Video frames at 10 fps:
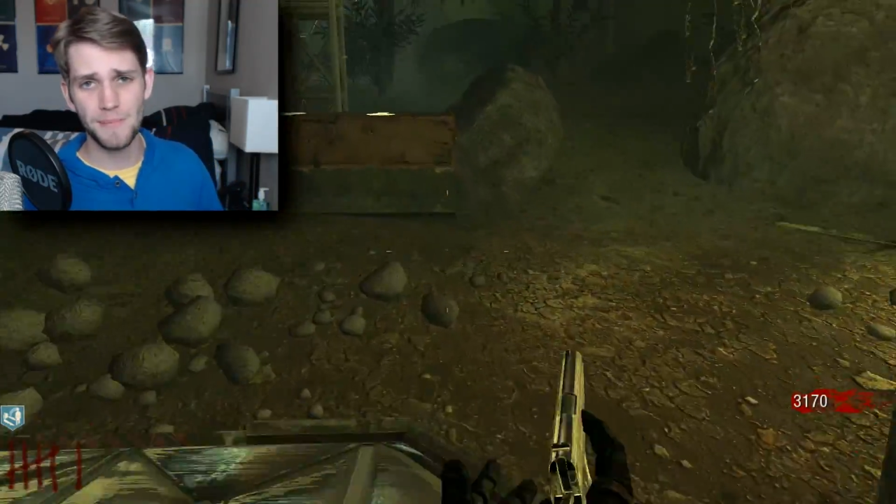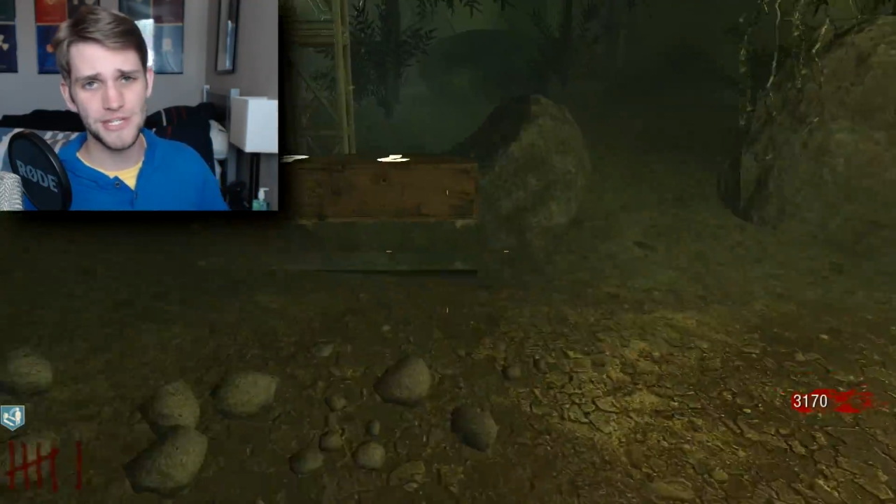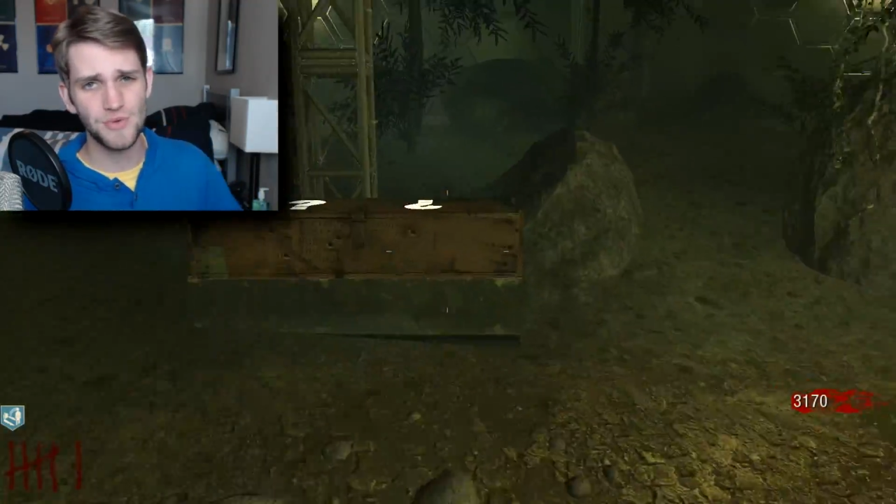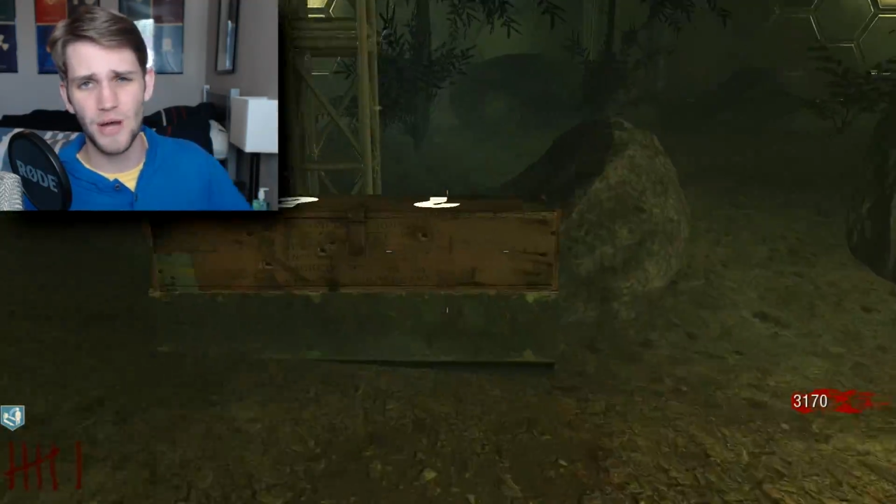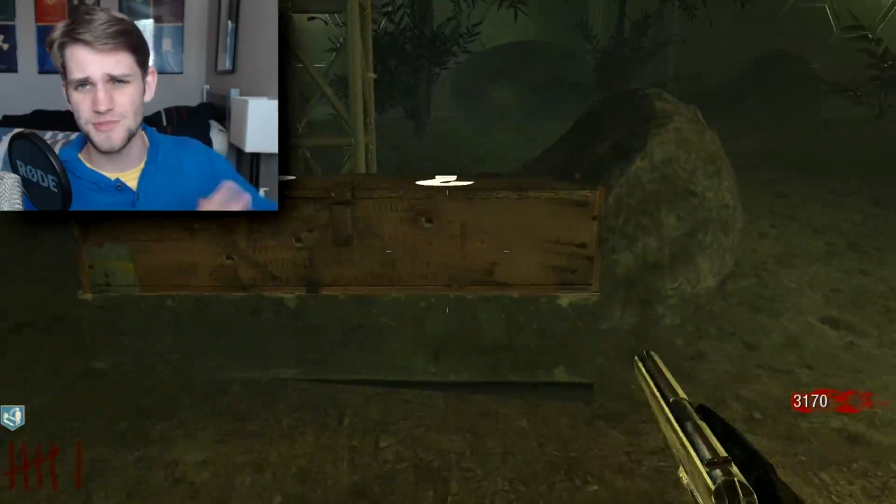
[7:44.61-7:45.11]
he
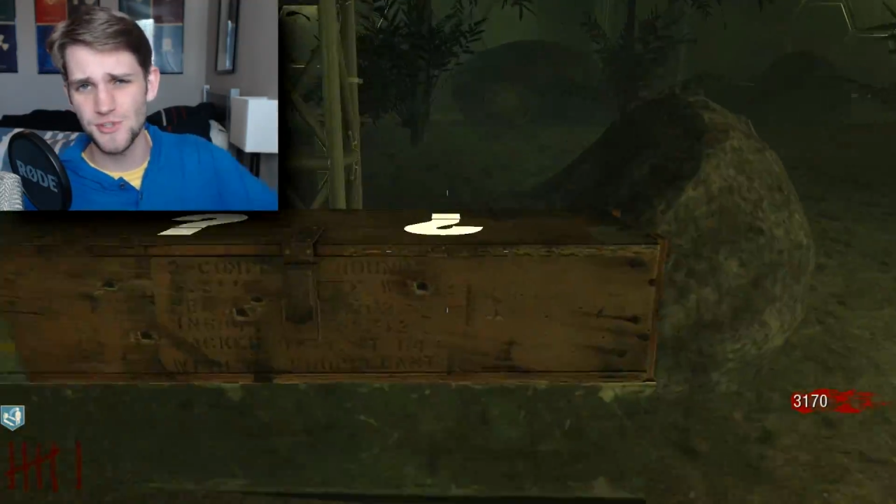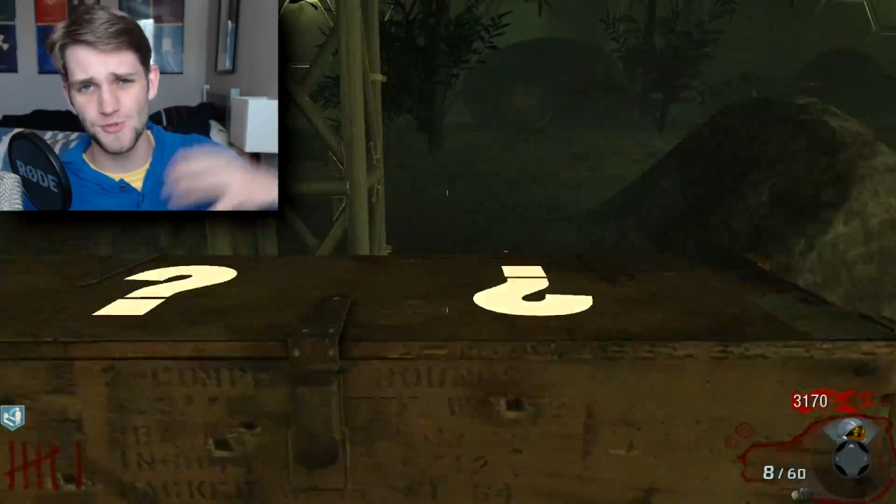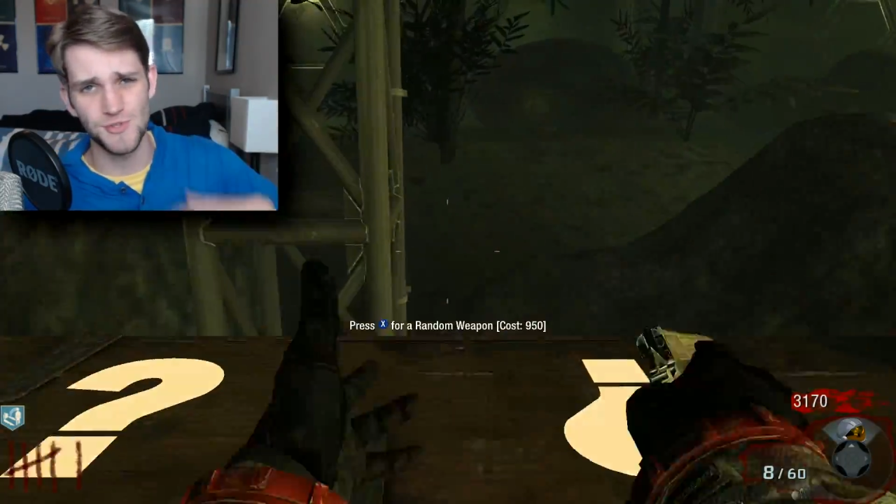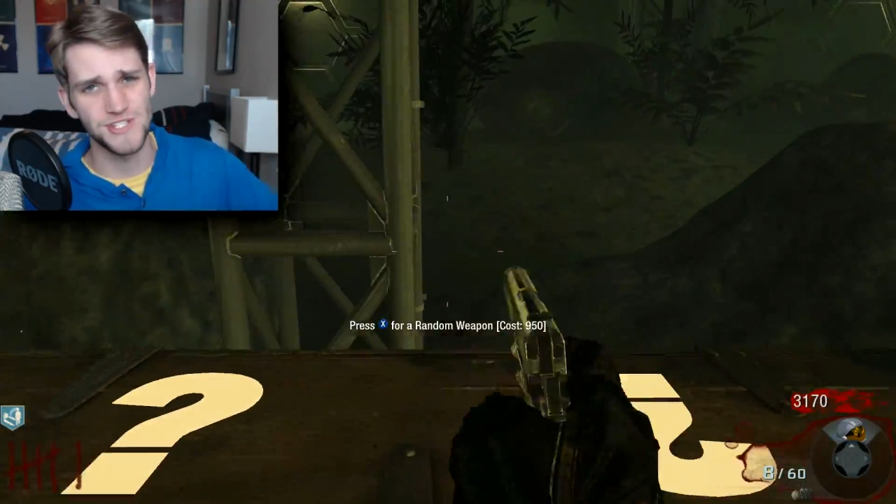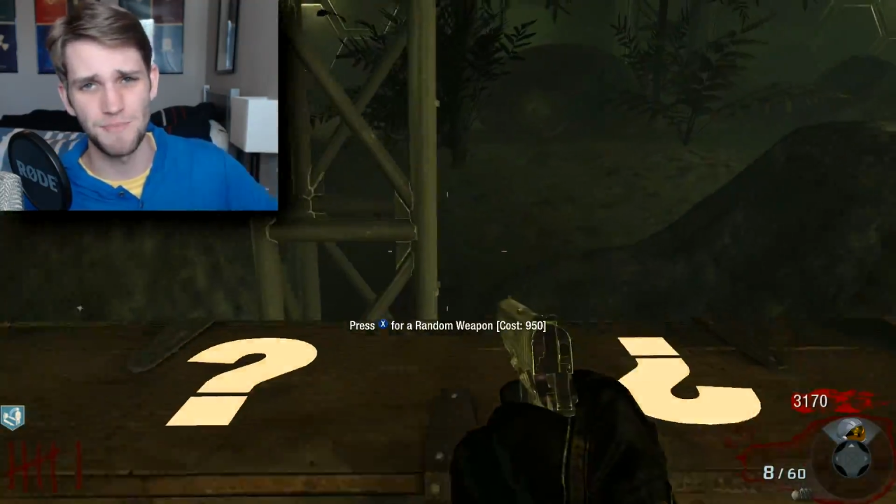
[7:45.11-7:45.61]
swapped souls
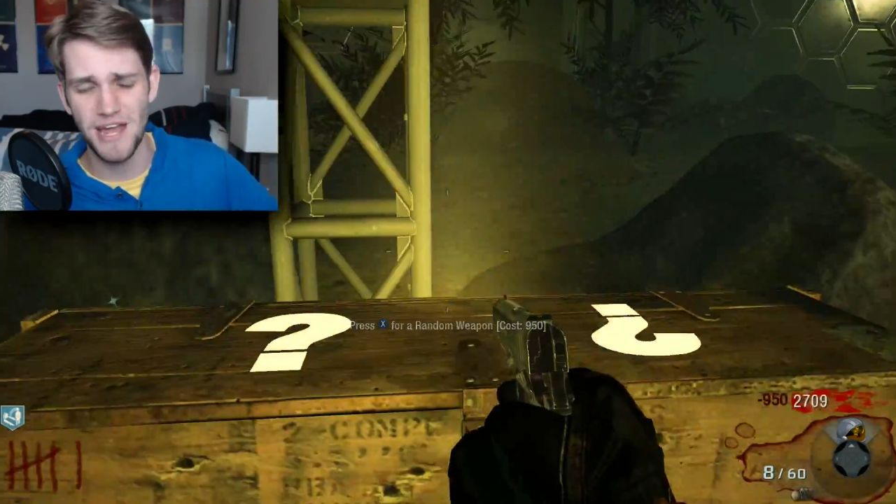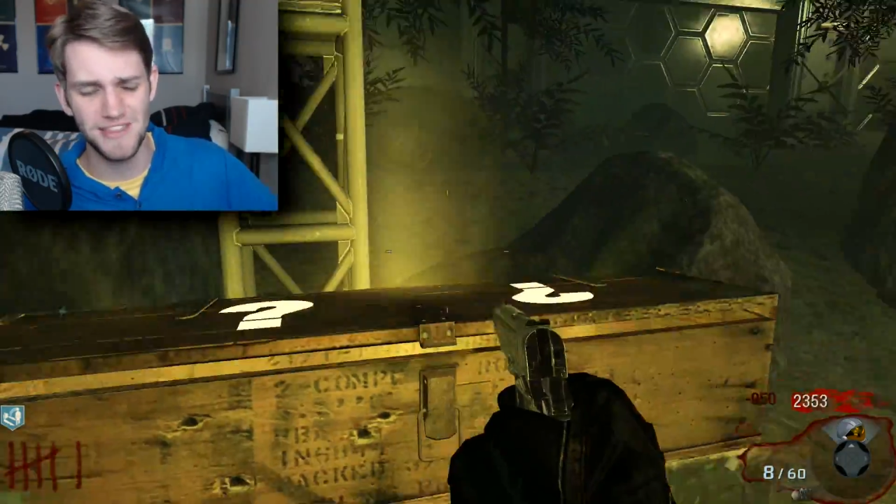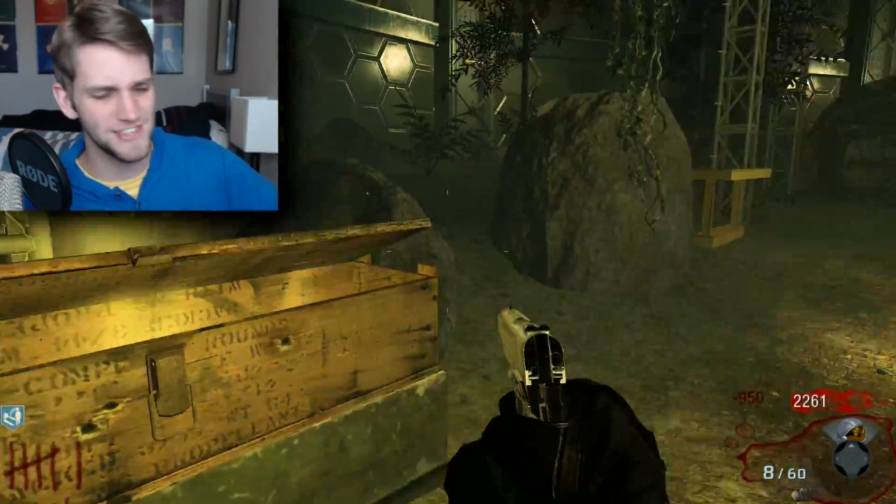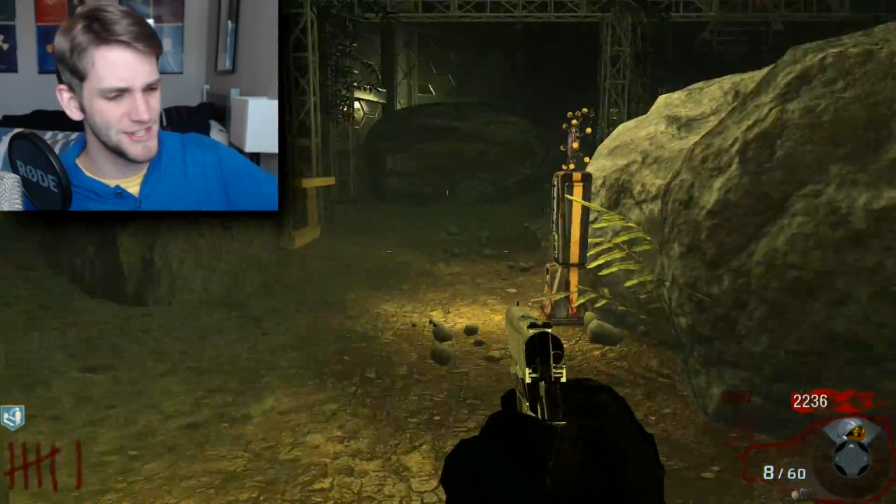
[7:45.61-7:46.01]
with Samantha,